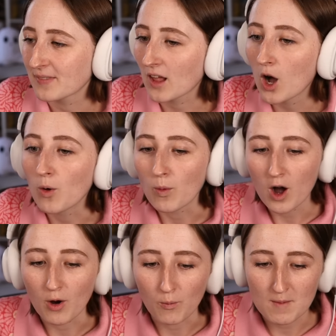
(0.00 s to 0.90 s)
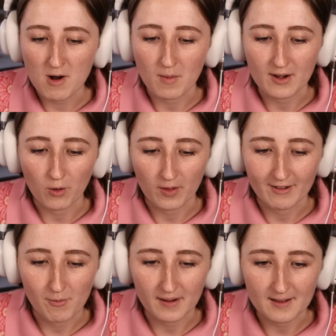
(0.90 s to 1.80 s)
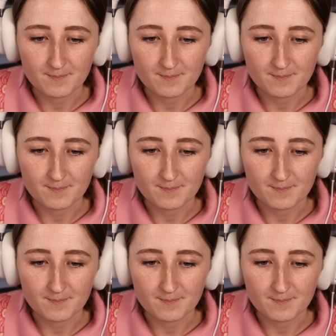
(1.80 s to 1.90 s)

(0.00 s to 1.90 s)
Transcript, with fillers: oh oh one moment hold on everybody